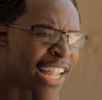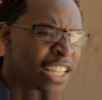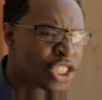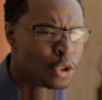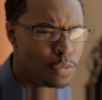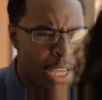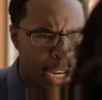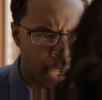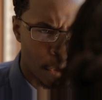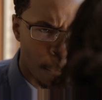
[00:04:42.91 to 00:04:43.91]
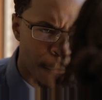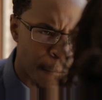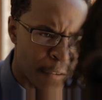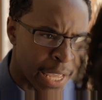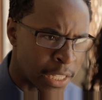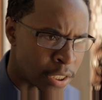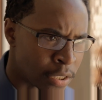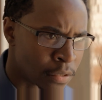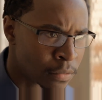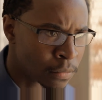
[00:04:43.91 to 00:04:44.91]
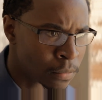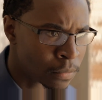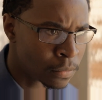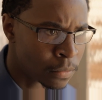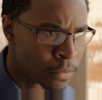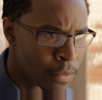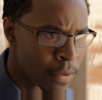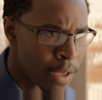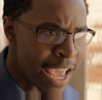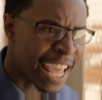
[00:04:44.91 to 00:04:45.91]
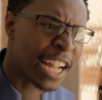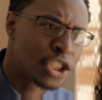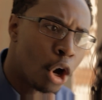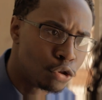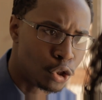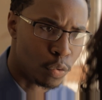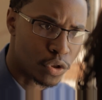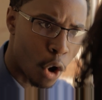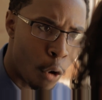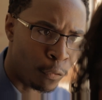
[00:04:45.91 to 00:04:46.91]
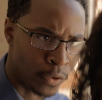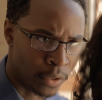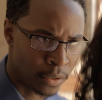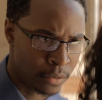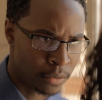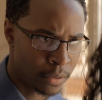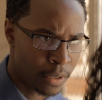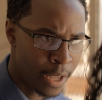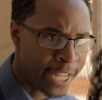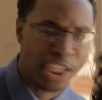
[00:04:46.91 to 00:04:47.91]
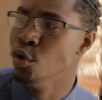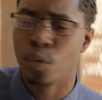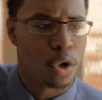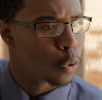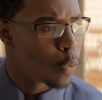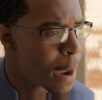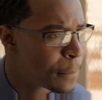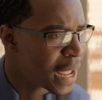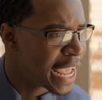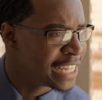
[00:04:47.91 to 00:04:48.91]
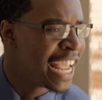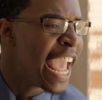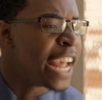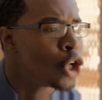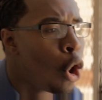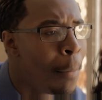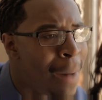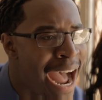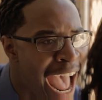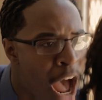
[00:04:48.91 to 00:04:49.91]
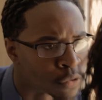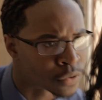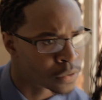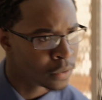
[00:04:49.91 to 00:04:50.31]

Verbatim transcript: looked you dead in your face. And I told you it was over. Then you went on a rampage and tore my house.